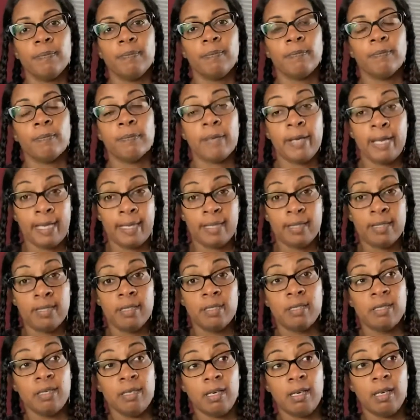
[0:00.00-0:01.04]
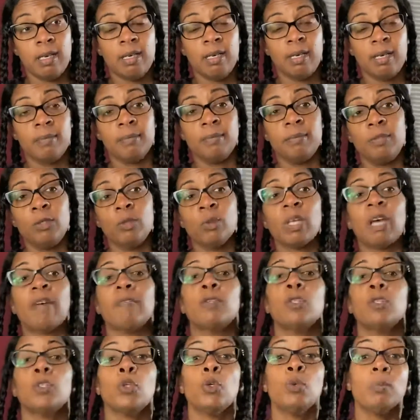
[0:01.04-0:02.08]
read. You'll have
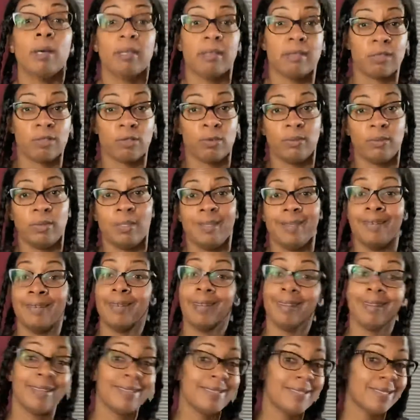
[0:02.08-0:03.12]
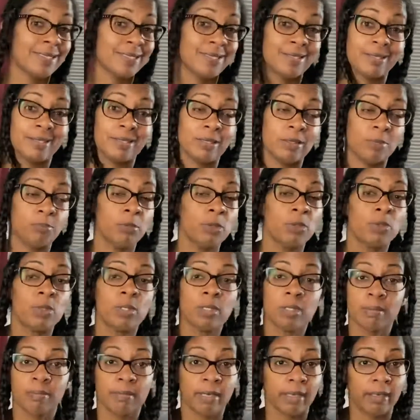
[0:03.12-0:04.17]
2 months to read it. Now that's just music
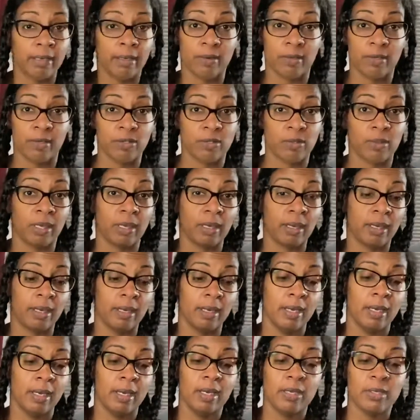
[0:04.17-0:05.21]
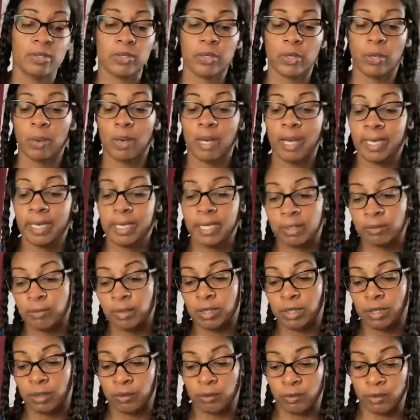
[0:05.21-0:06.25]
to my ears, okay? So I can
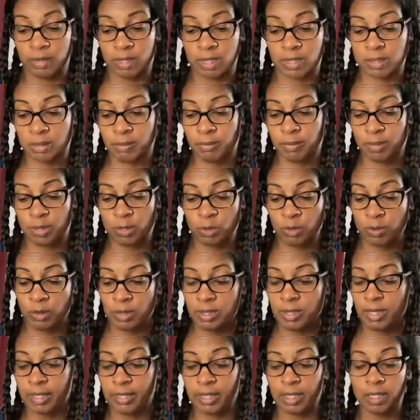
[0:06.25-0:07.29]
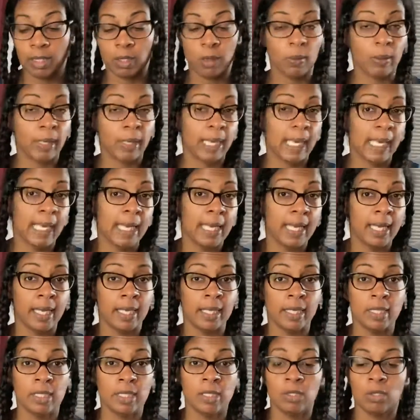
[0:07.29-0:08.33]
read other things in between. I can go
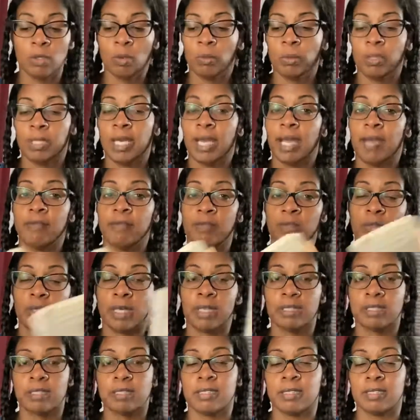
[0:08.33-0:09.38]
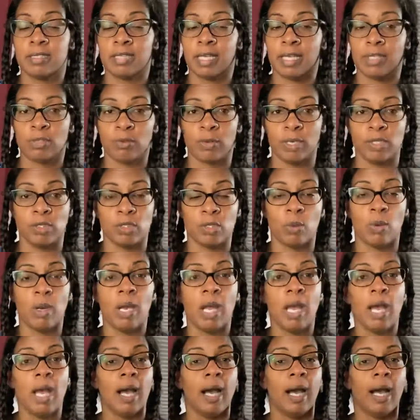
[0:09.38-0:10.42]
ahead, you know, what have you. That's great. So
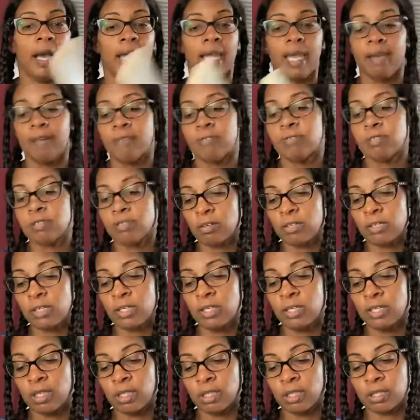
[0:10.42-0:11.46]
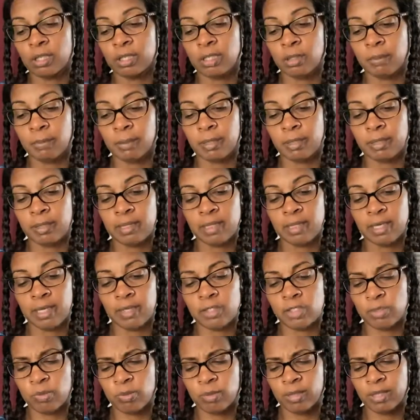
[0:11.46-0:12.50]
I have started a little bit. I think I
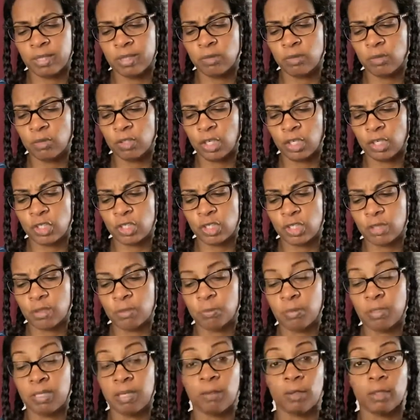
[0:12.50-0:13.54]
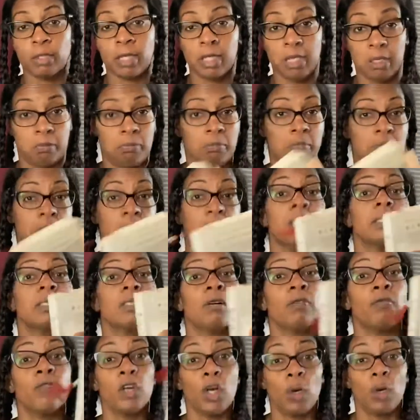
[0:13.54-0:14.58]
just read the introduction, but I'm going to get
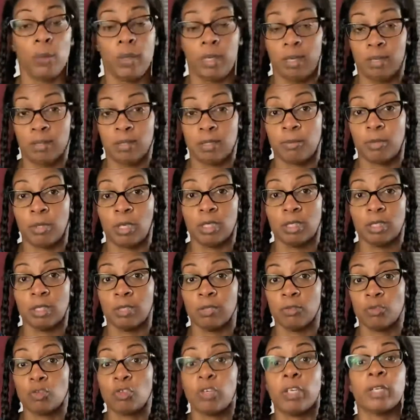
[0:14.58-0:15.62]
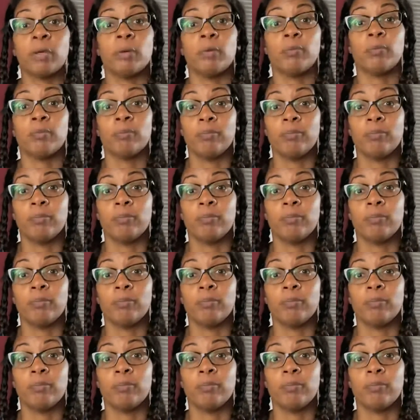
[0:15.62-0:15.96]
myself going because I'm not going to try to,